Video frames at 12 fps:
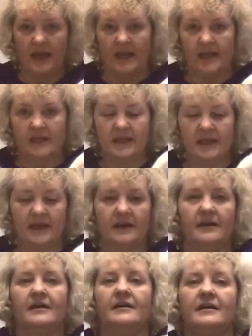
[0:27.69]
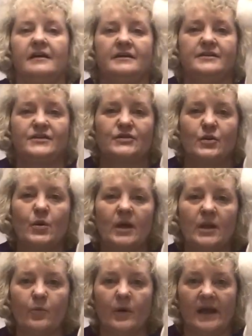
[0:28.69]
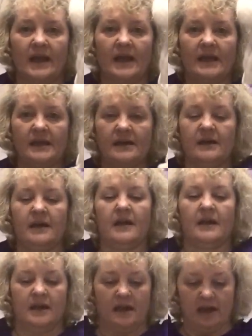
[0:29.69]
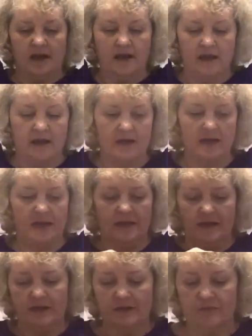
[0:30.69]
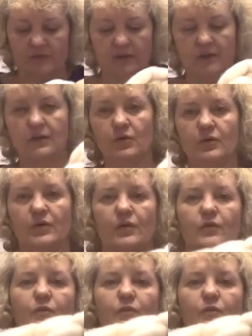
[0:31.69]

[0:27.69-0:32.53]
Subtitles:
in a circle way, and it will look